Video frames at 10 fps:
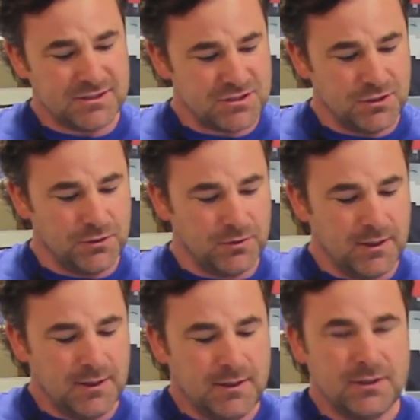to
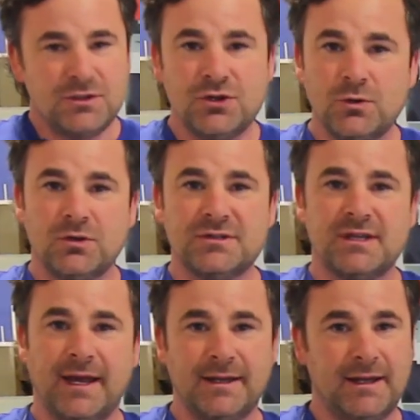tools
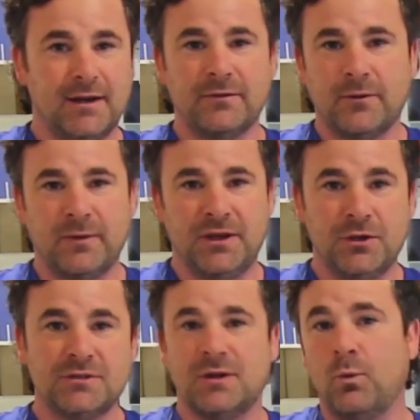and gear that we
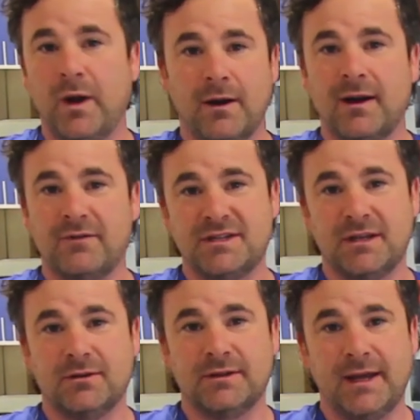use and wear every
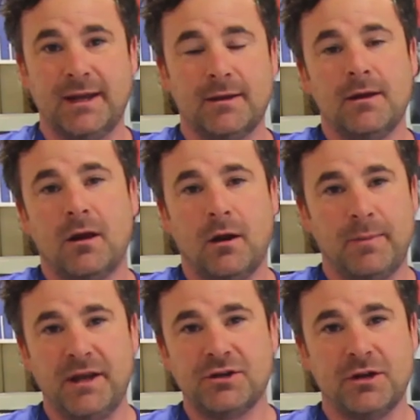single day. Our
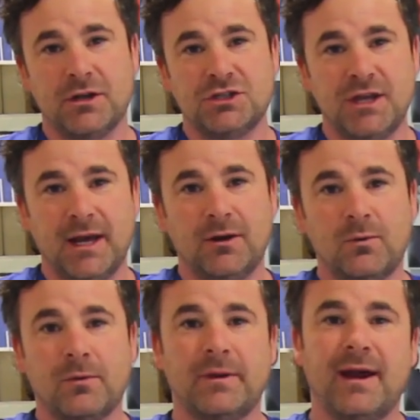Patreon channel
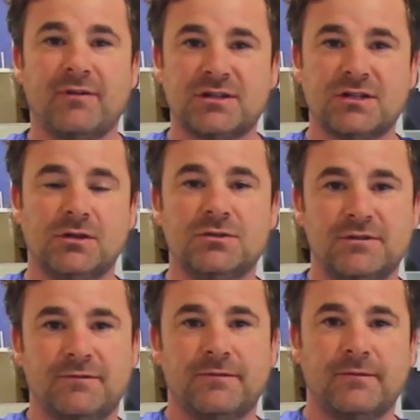where we have
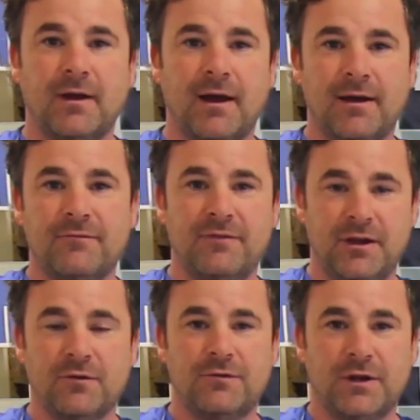exclusive
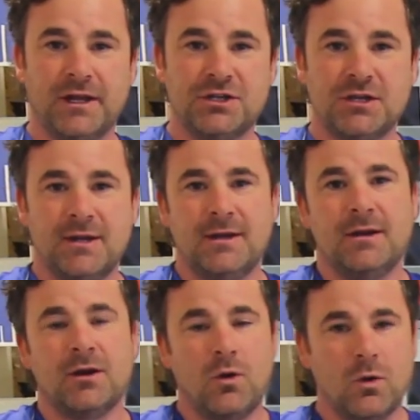video footage,
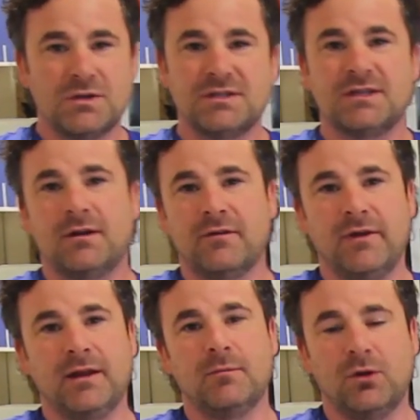courses that are
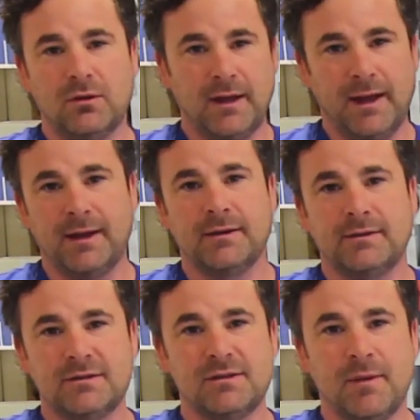available, and
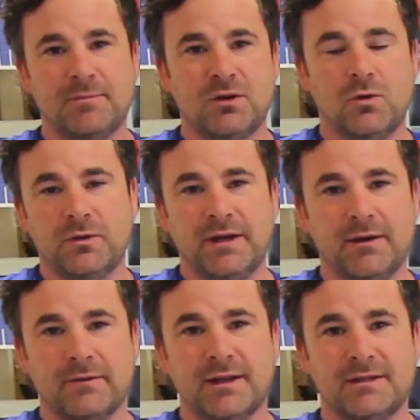some Up To Kode
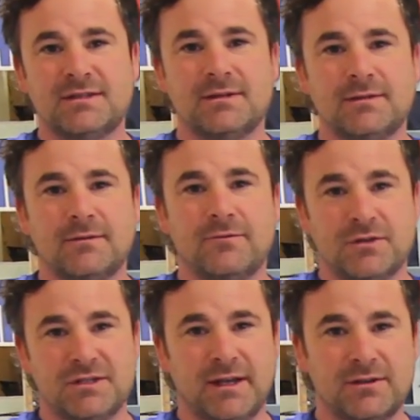gear that's for
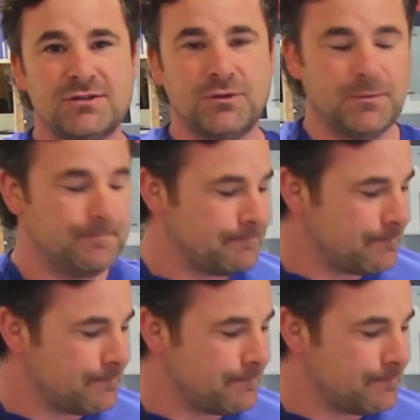sale soon.